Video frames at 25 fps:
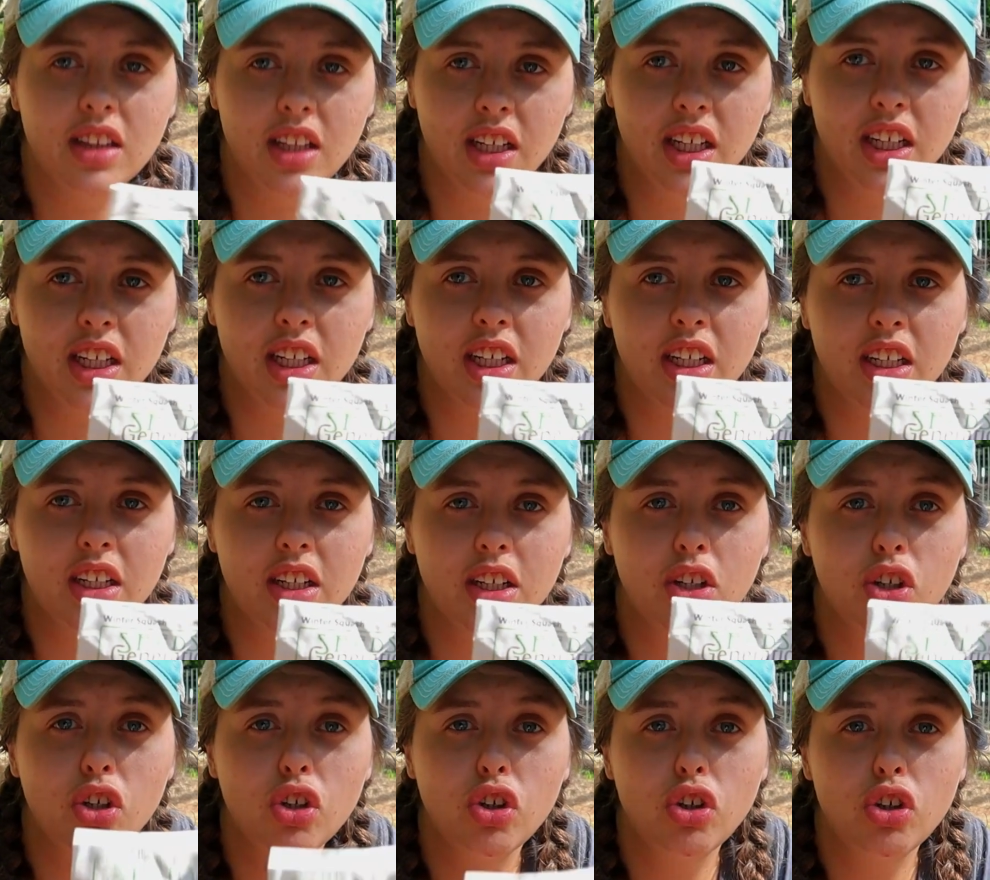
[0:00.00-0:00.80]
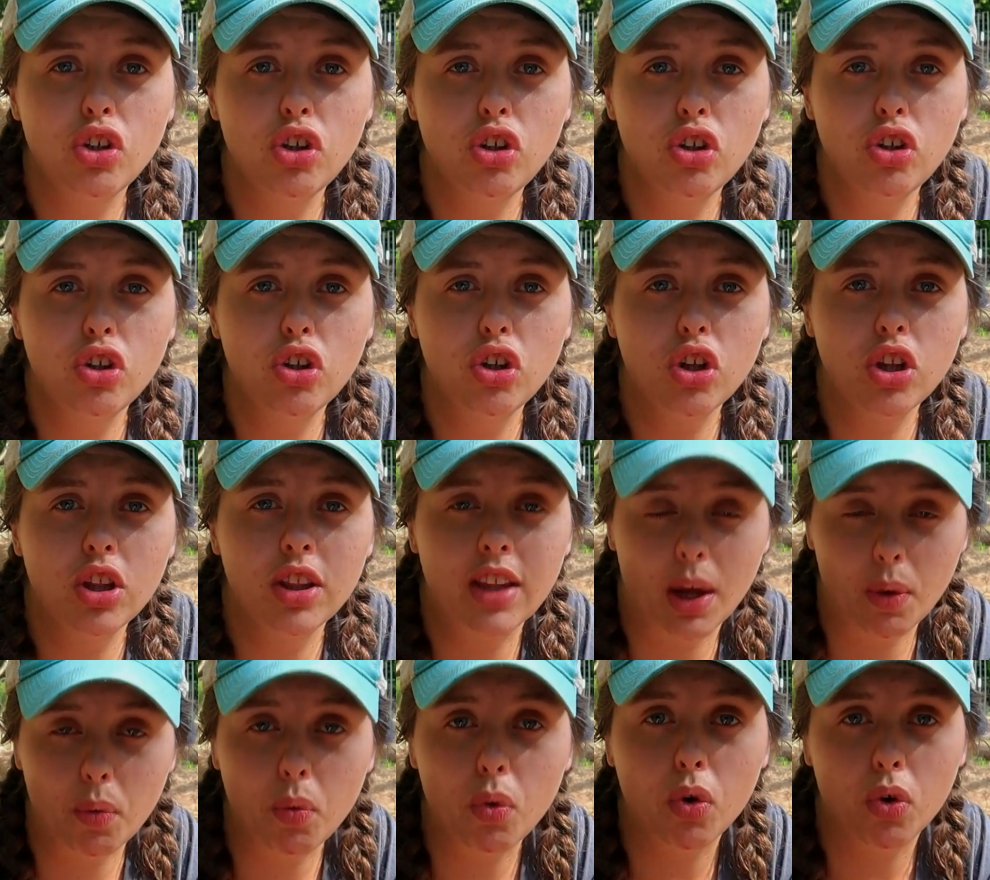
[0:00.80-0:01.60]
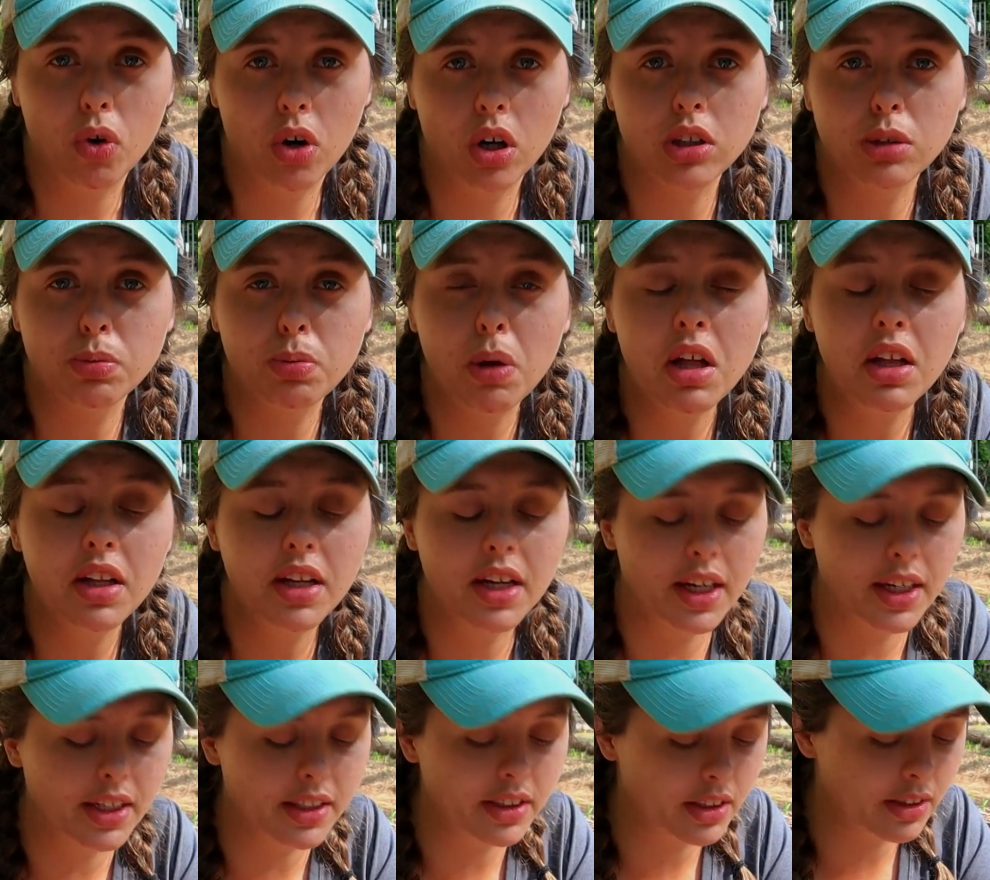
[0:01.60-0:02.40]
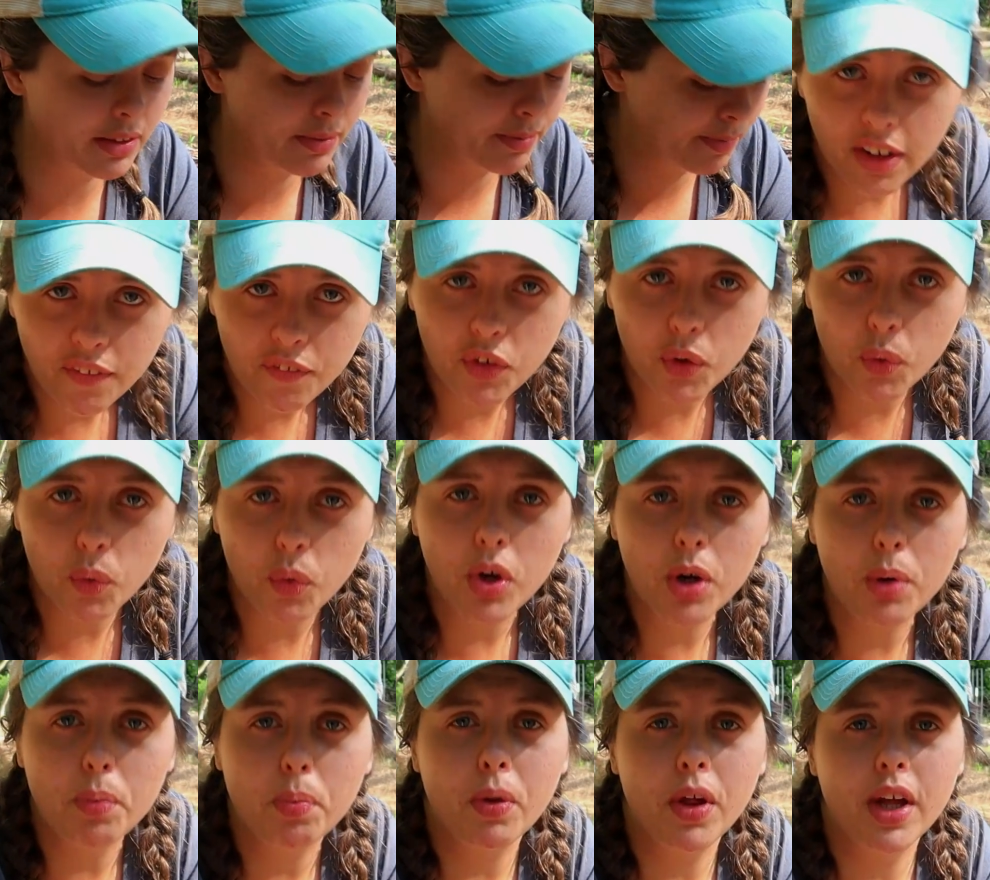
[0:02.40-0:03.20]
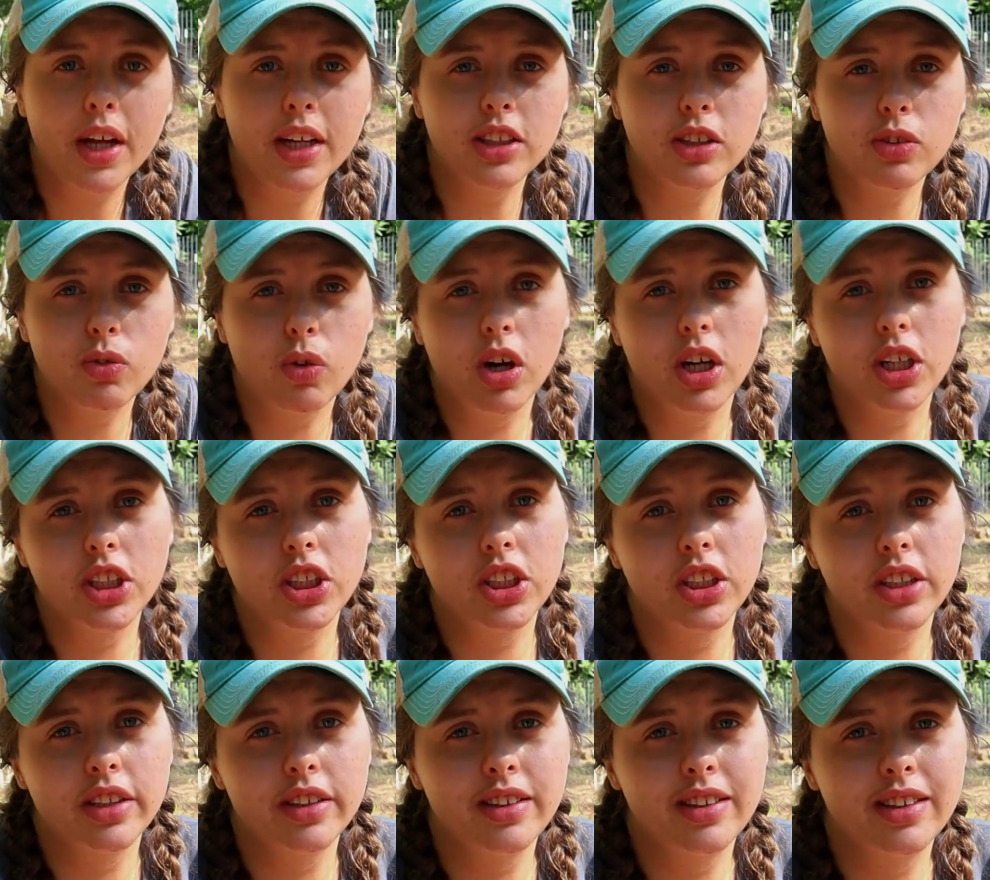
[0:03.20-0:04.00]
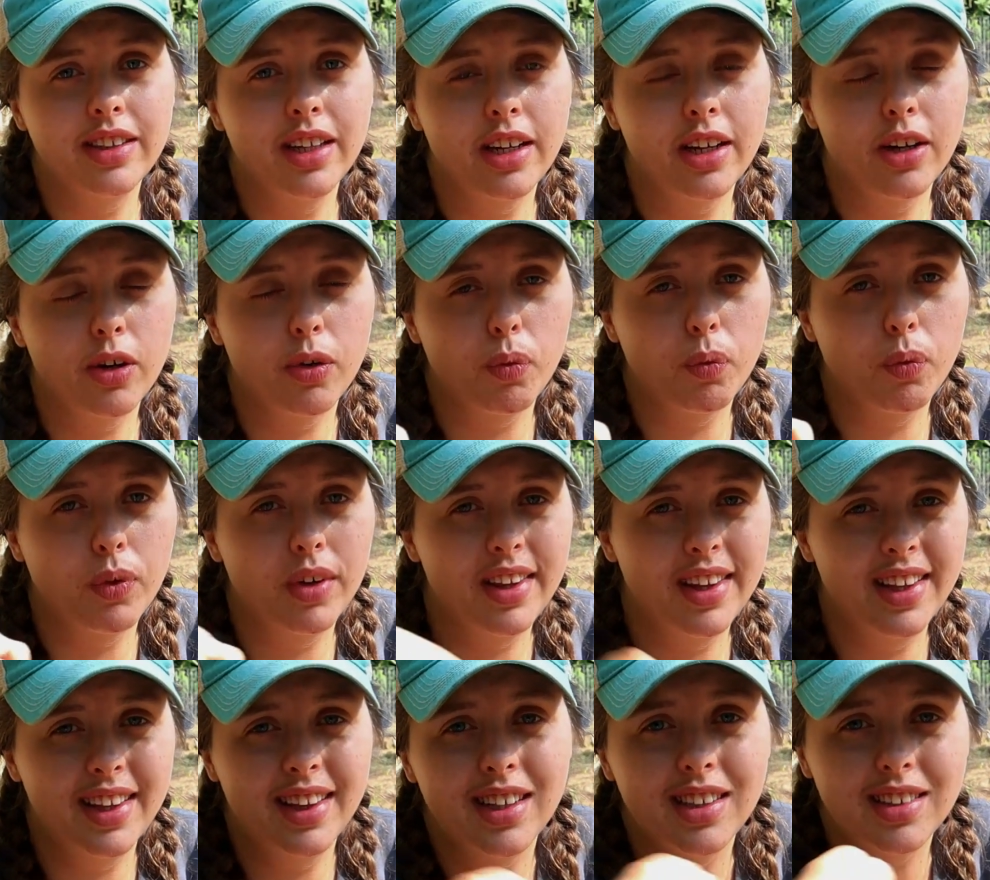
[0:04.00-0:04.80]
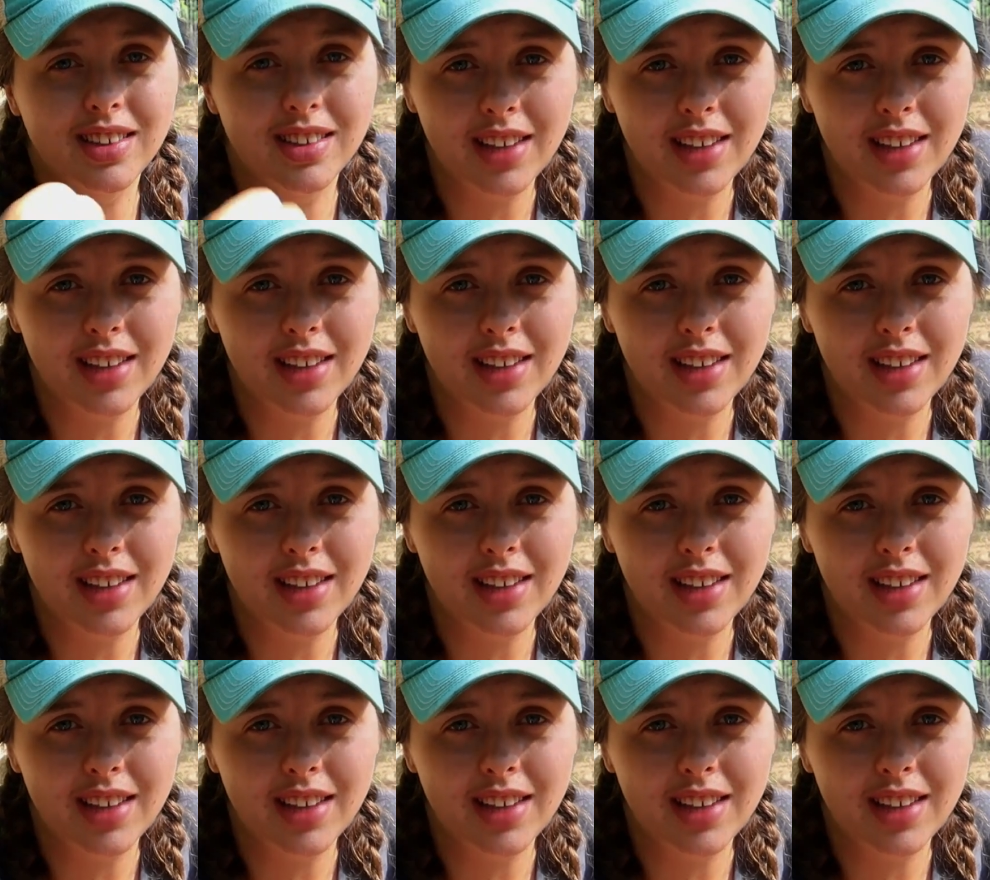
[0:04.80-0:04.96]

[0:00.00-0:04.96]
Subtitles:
then they won't cross-pollinate. If you want to plant squashes that are within the